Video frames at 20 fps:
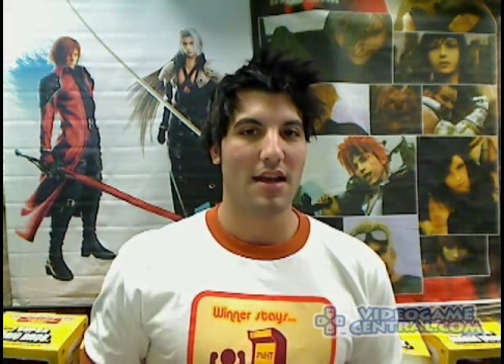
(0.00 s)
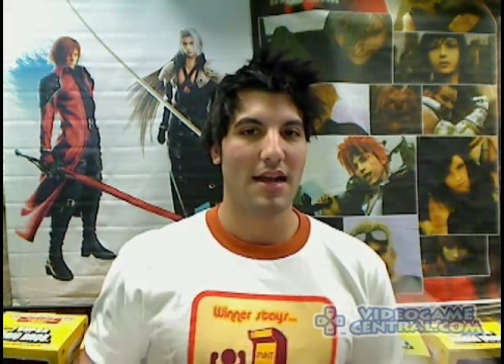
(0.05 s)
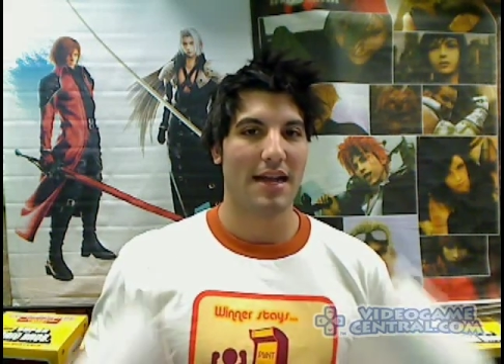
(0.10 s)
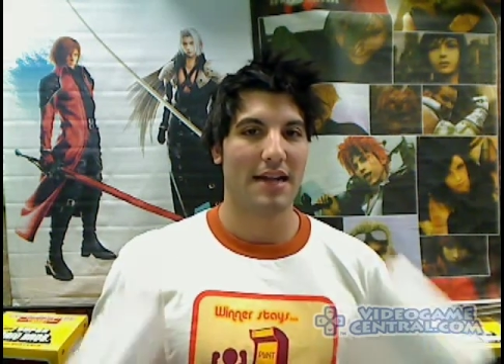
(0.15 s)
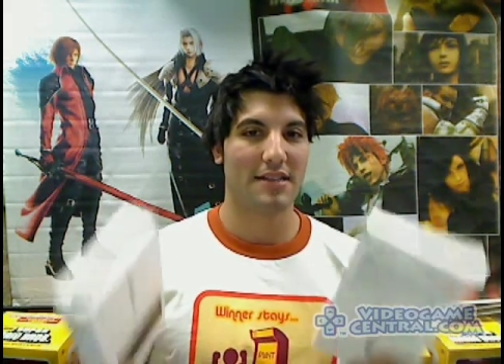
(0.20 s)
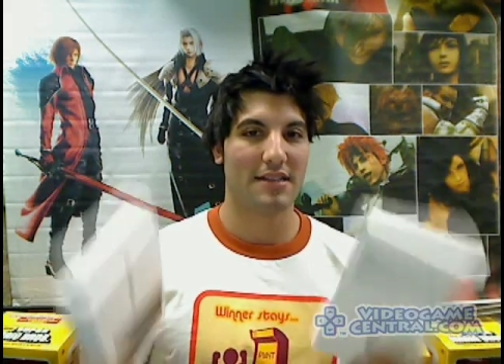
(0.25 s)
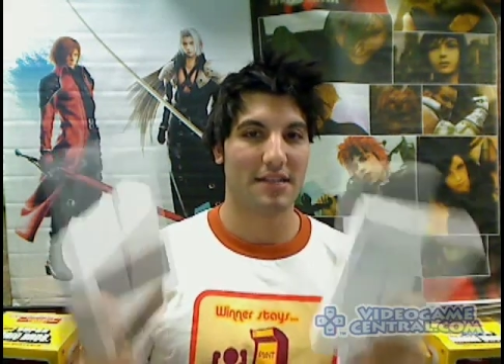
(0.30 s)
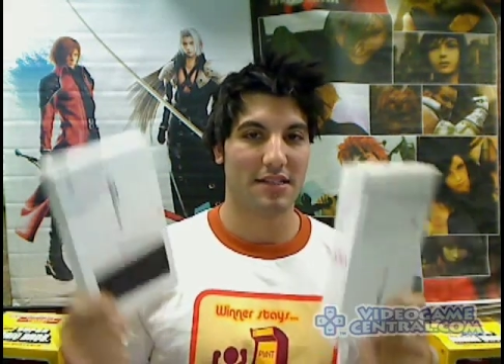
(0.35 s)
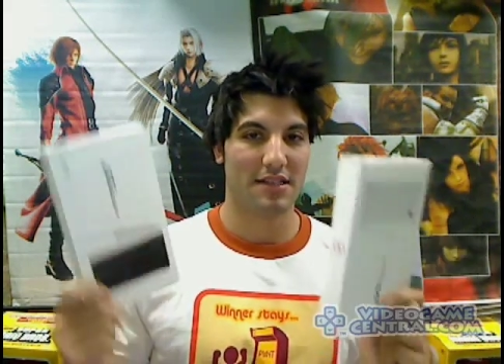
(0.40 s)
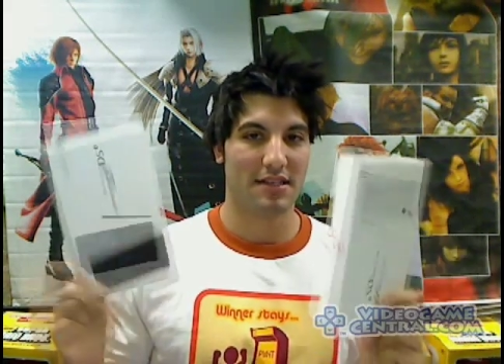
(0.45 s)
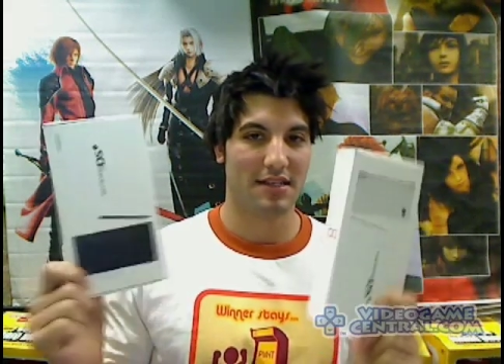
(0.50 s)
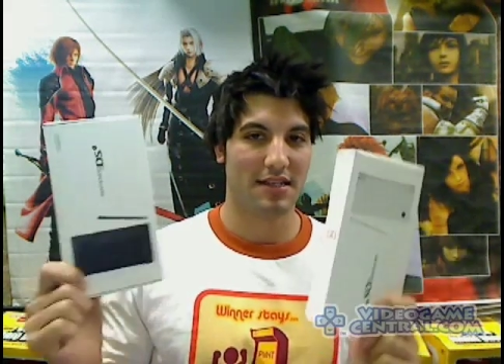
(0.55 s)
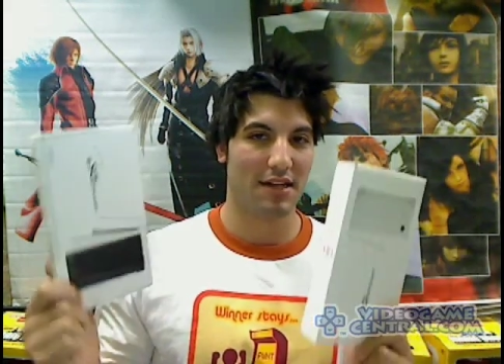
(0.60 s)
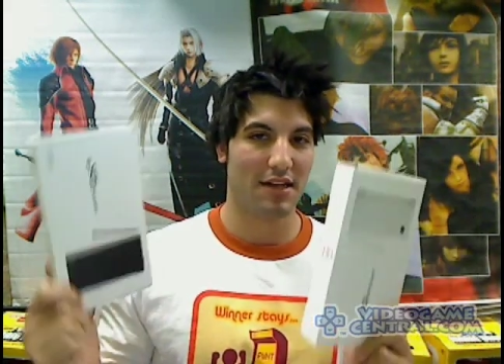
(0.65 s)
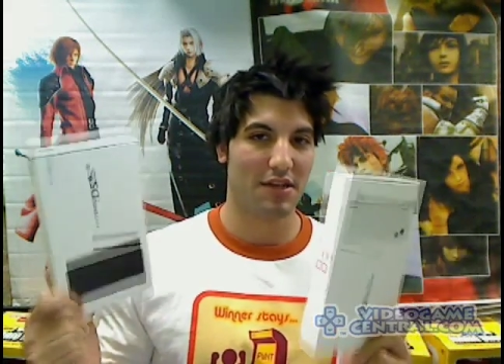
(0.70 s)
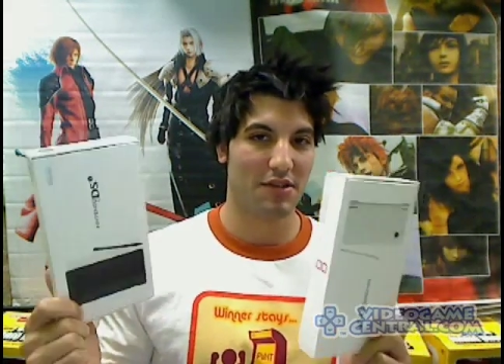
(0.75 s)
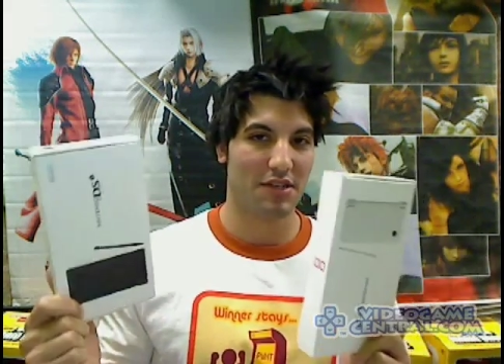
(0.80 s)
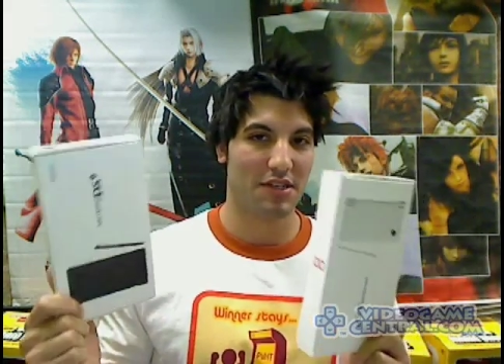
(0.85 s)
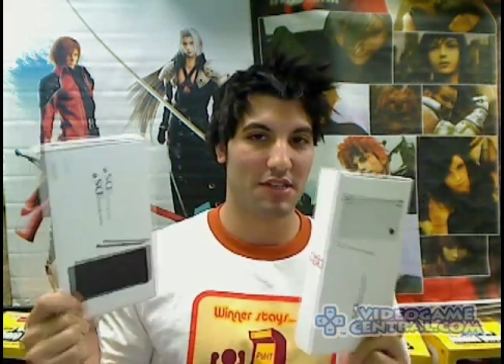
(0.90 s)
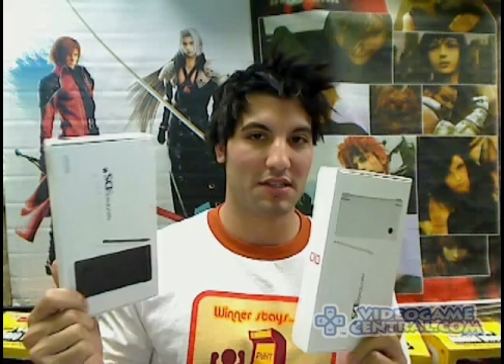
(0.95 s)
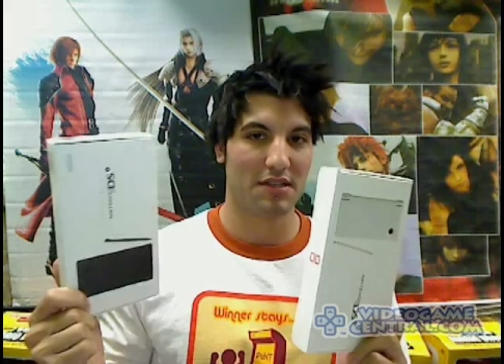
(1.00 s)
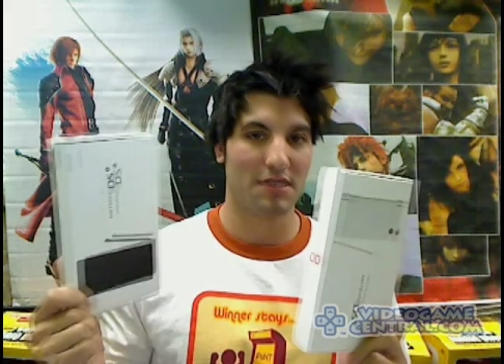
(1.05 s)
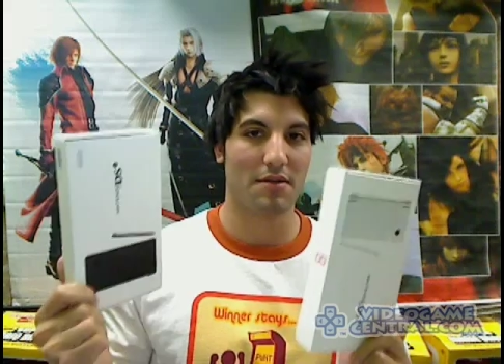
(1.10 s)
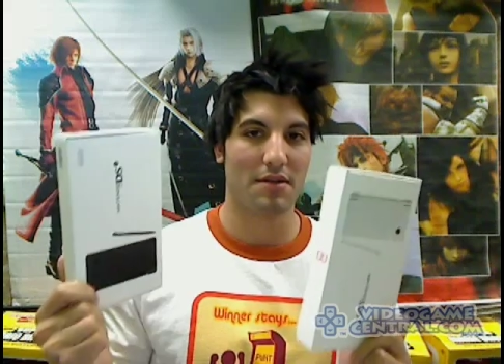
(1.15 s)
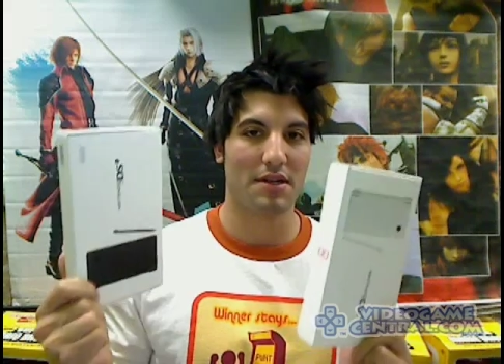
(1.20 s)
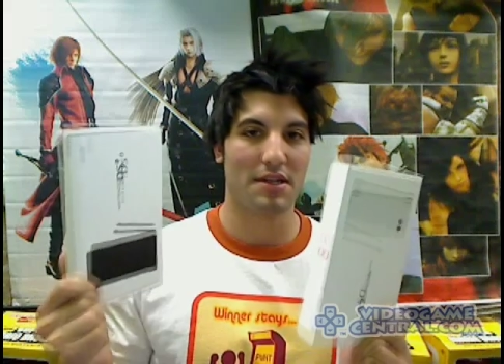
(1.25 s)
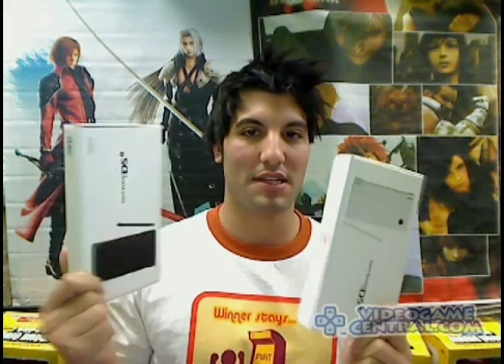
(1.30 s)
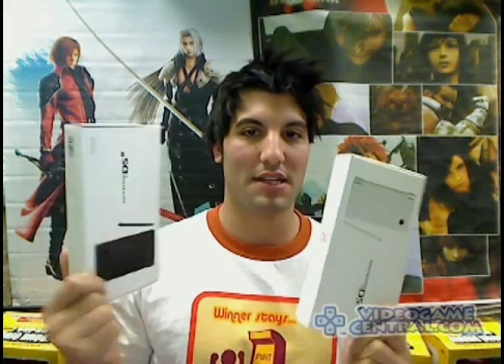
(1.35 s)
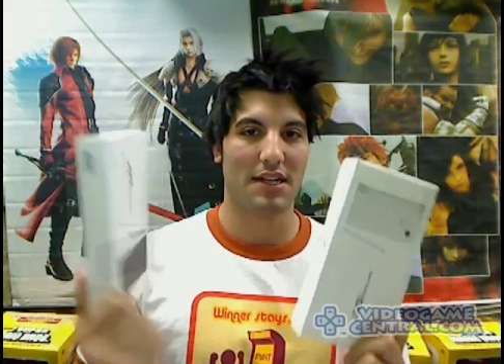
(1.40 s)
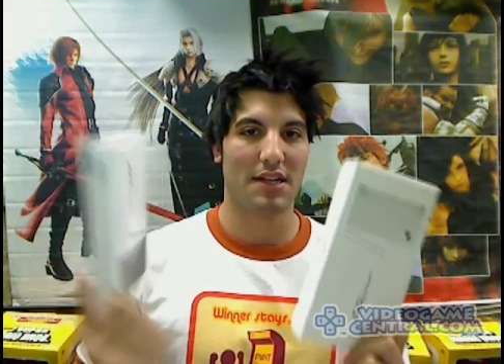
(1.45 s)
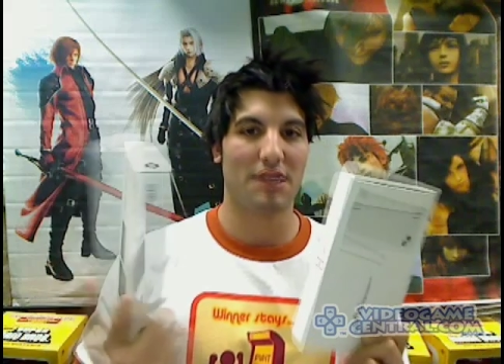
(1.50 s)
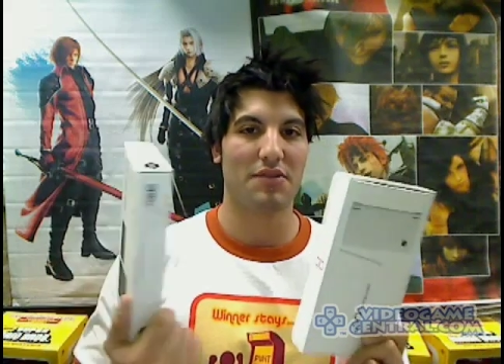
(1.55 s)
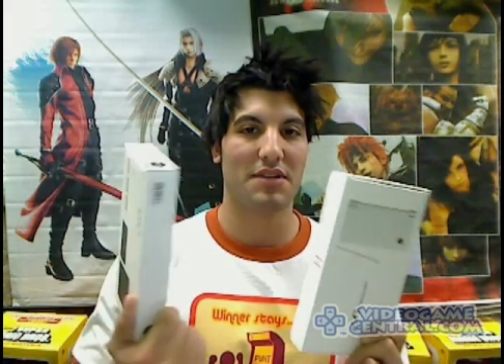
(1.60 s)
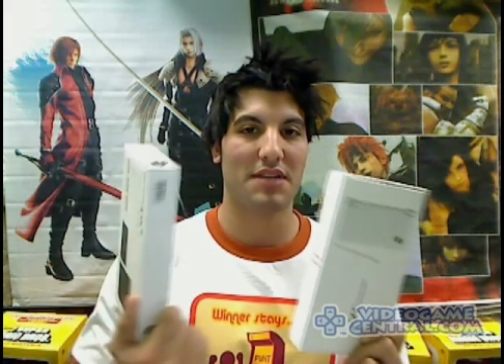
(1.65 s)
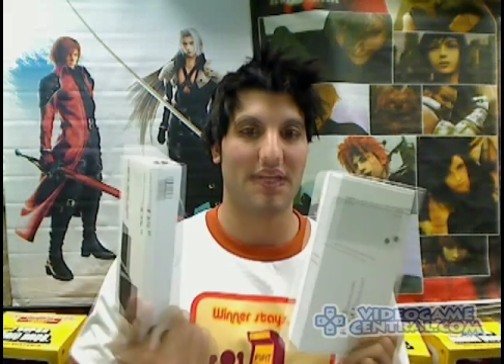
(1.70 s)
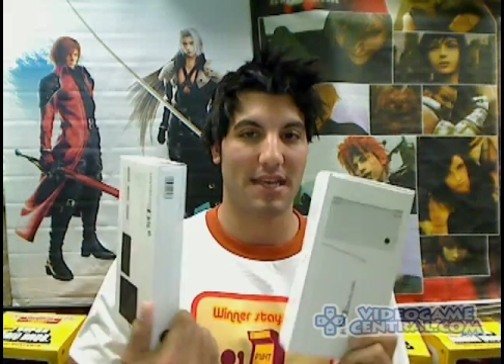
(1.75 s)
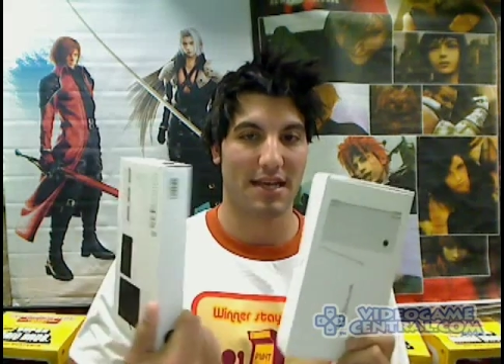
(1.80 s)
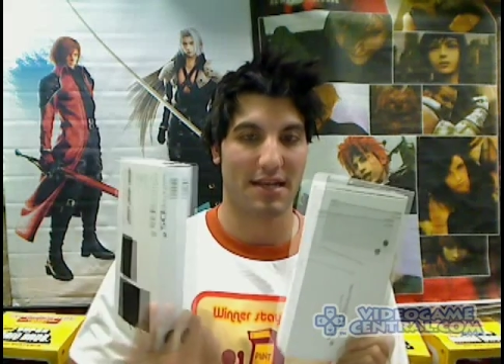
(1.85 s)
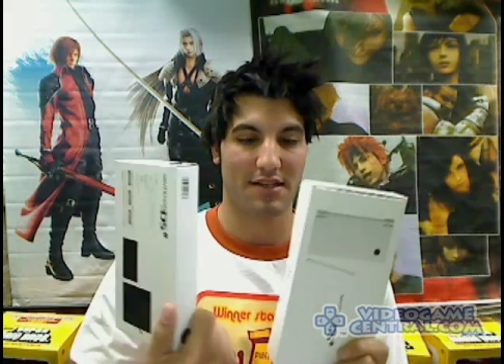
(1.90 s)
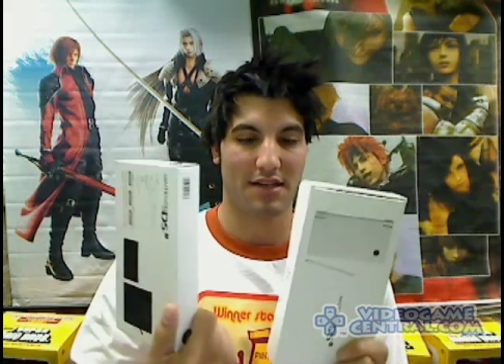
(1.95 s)
it's a Nintendo system, Nintendo
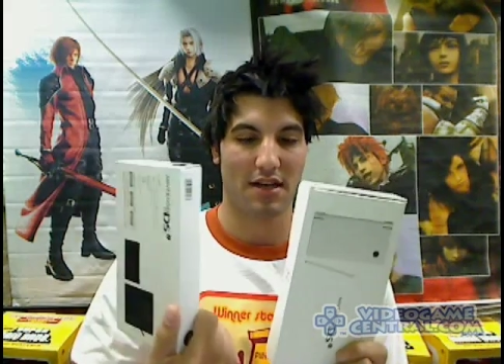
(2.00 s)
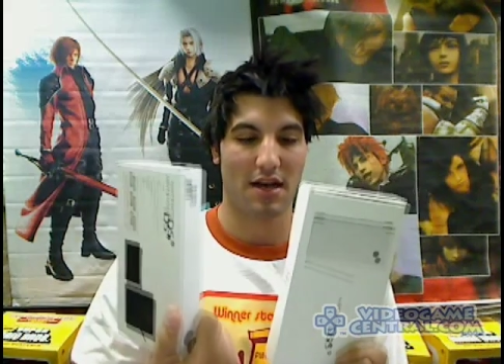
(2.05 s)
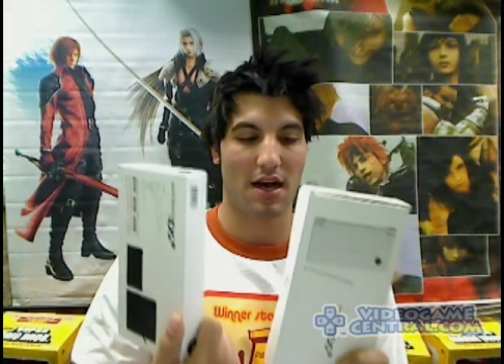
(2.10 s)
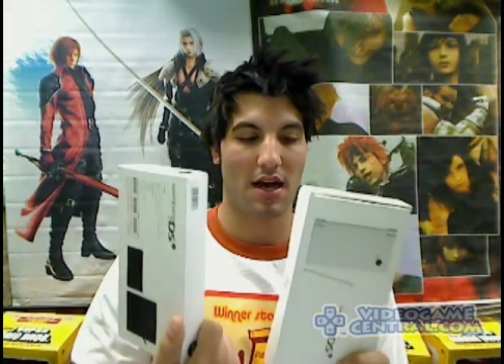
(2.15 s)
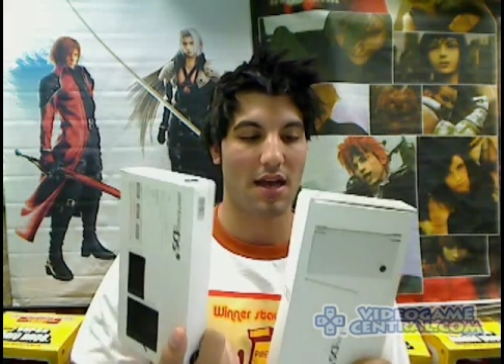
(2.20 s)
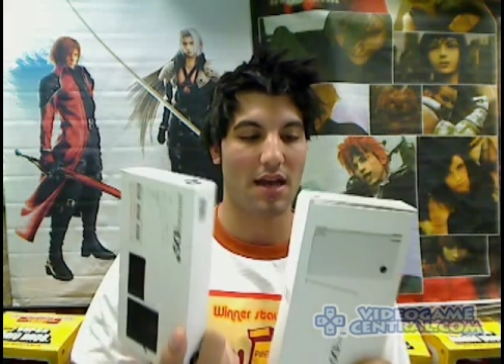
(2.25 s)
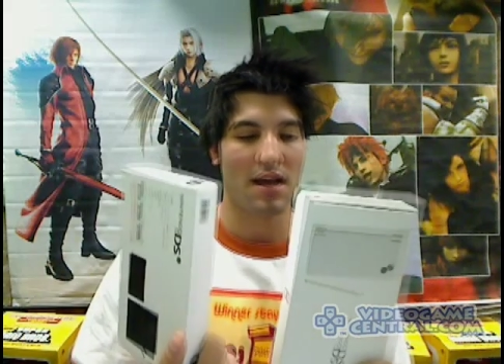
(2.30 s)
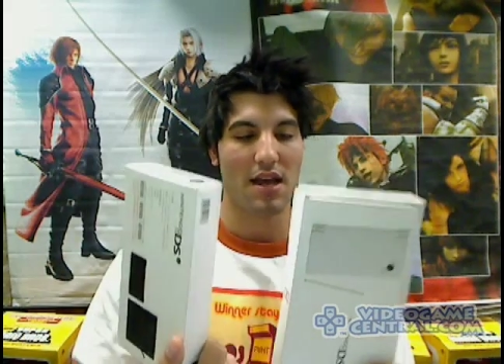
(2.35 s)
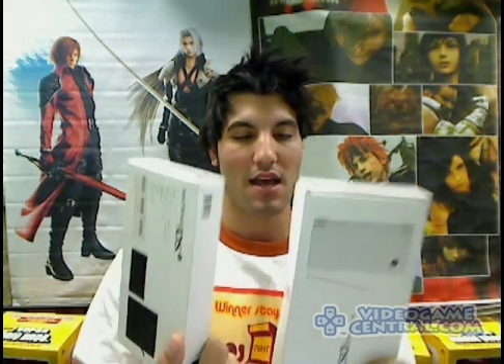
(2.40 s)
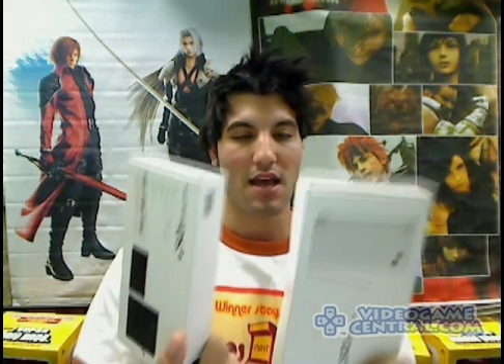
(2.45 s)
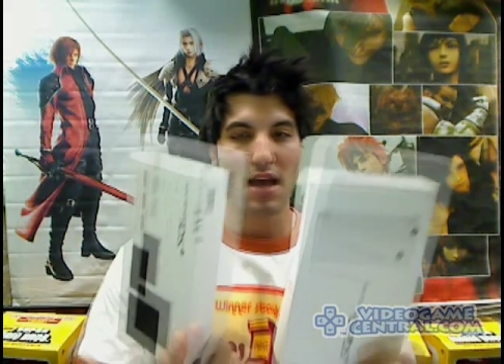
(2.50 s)
DSi.